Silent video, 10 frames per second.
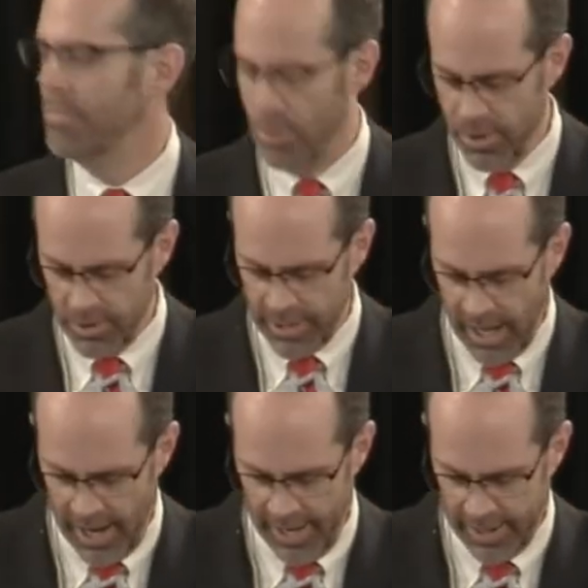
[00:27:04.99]
and moral
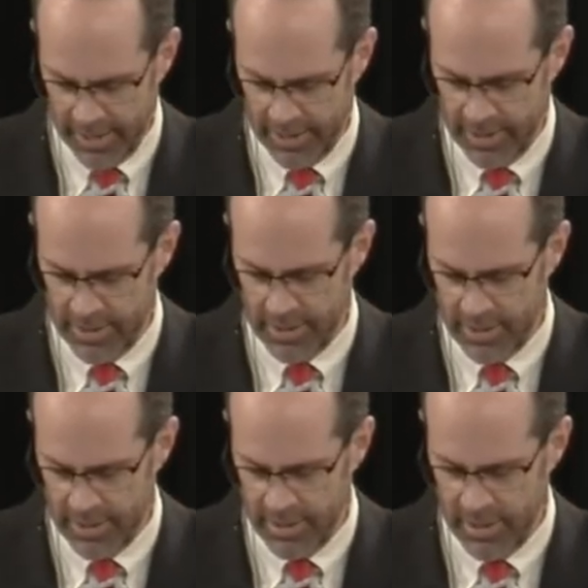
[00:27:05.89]
guy,
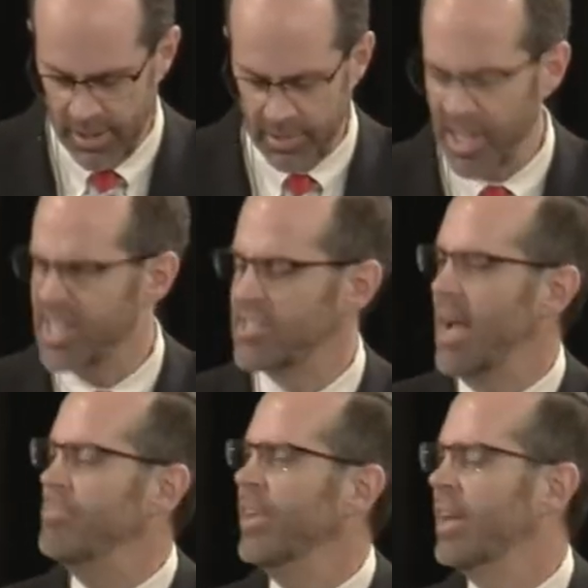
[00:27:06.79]

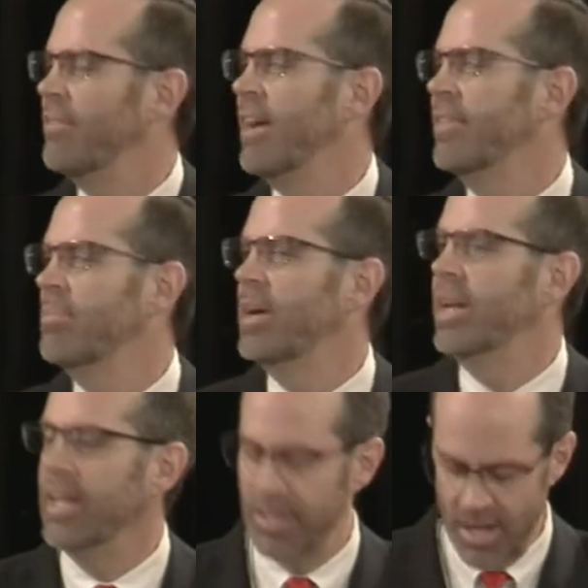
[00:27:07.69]
accepting of
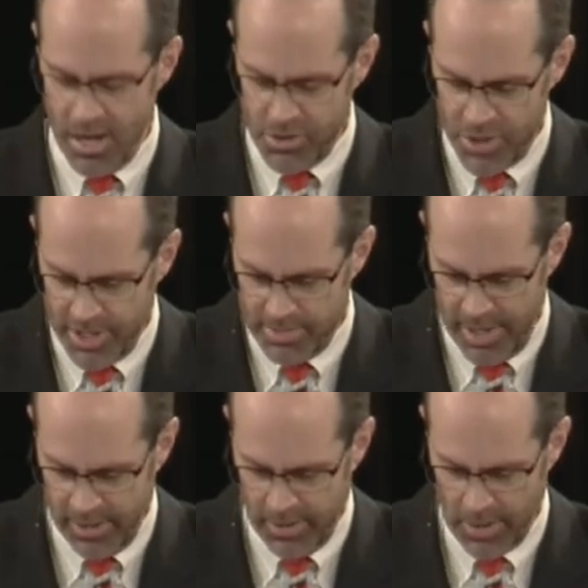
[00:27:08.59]
everybody and non
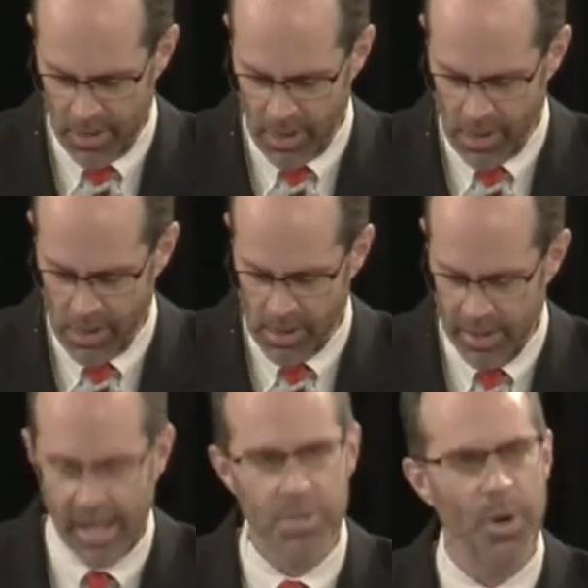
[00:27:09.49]
judgmental.
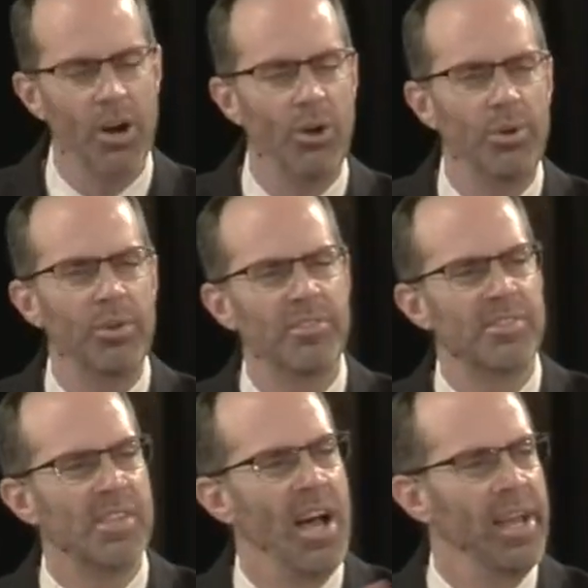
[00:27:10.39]
That's what our whole
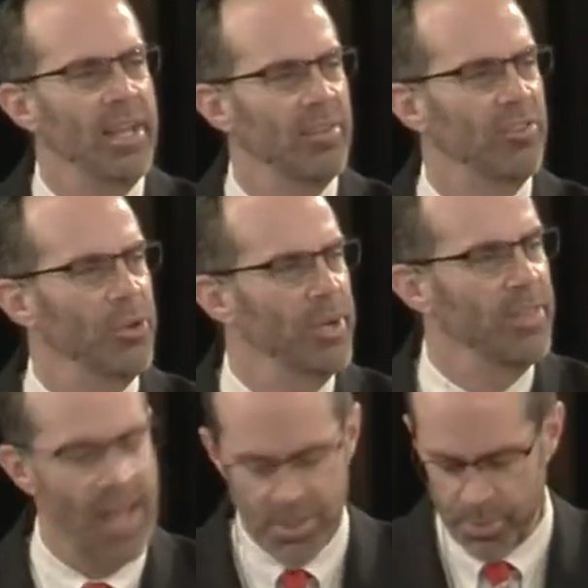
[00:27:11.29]
society is
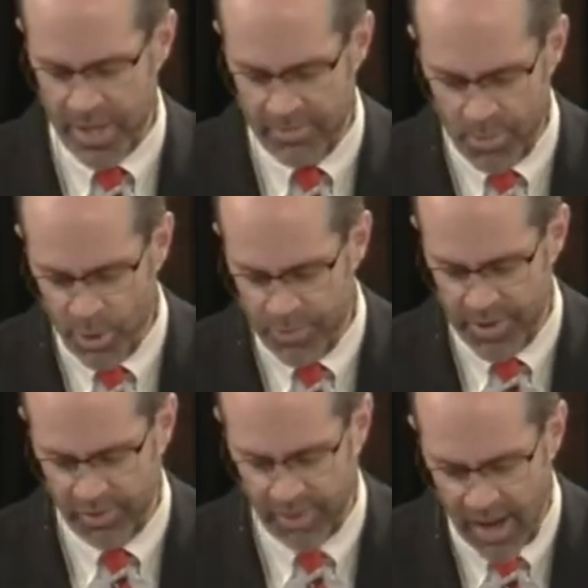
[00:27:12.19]
doing. That's where they've
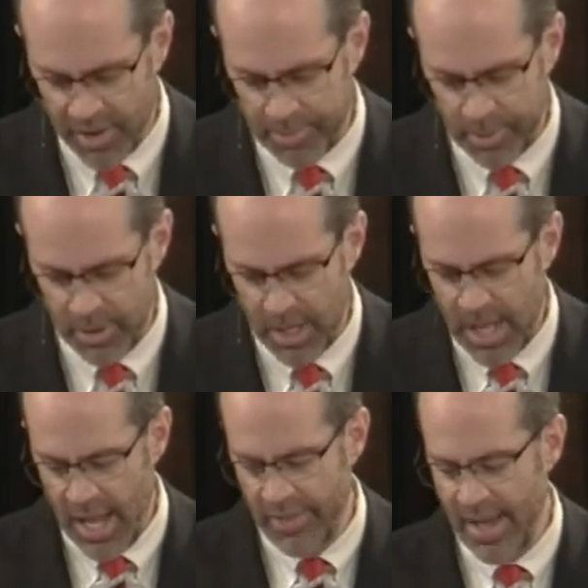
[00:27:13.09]
moved this gospel,
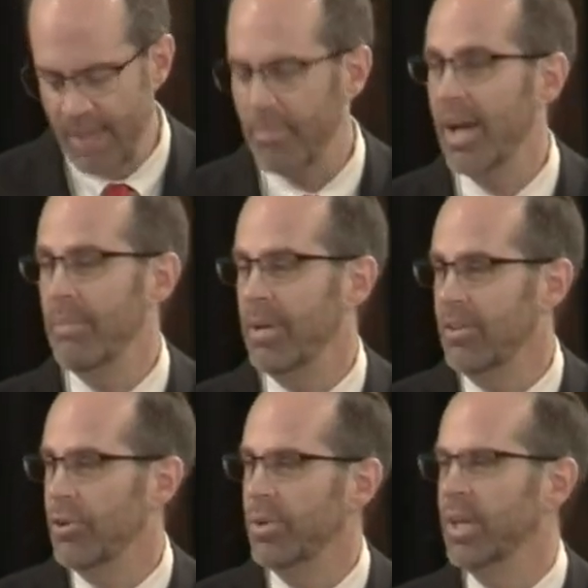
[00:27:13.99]
and that might
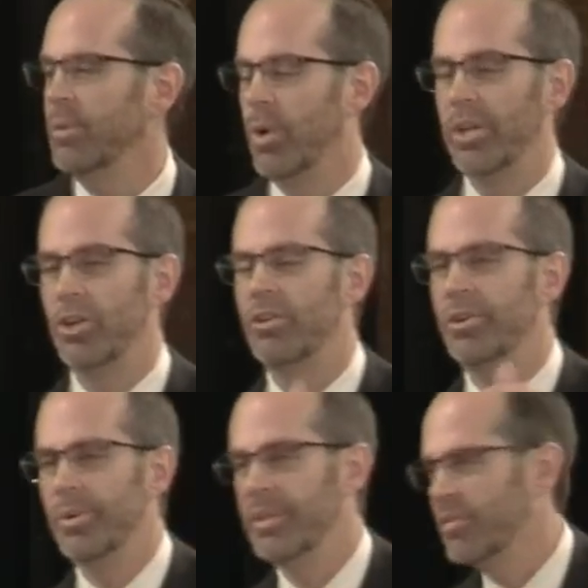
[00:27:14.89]
be doing what
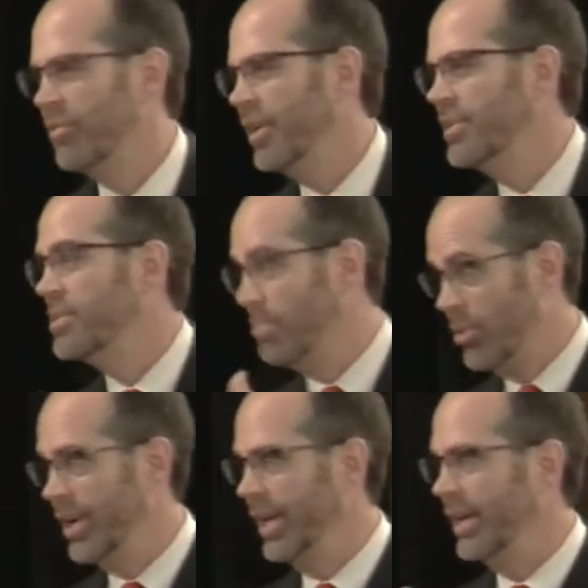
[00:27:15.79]
you're doing this very
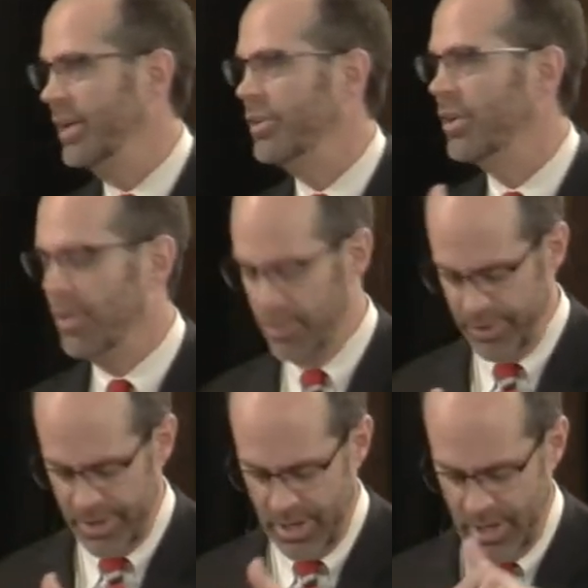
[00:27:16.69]
morning in your
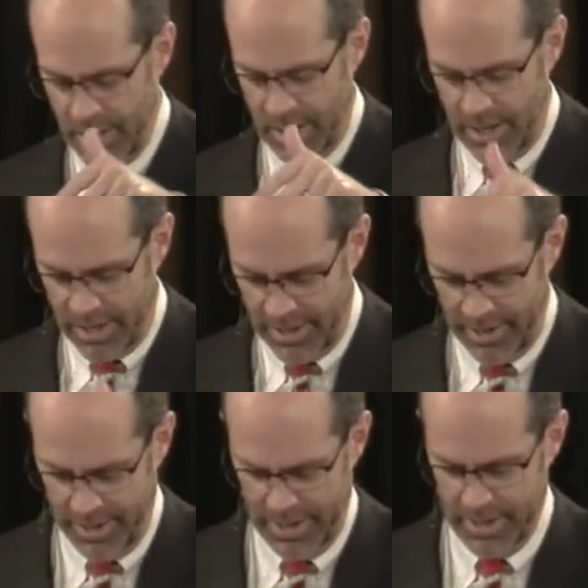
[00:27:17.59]
own
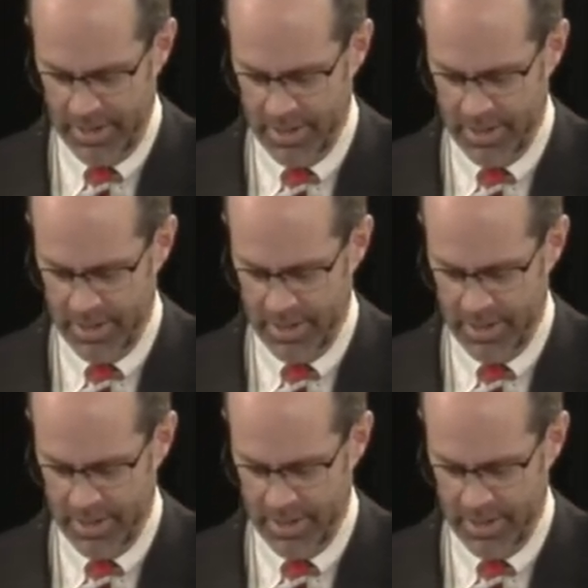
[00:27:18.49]
heart.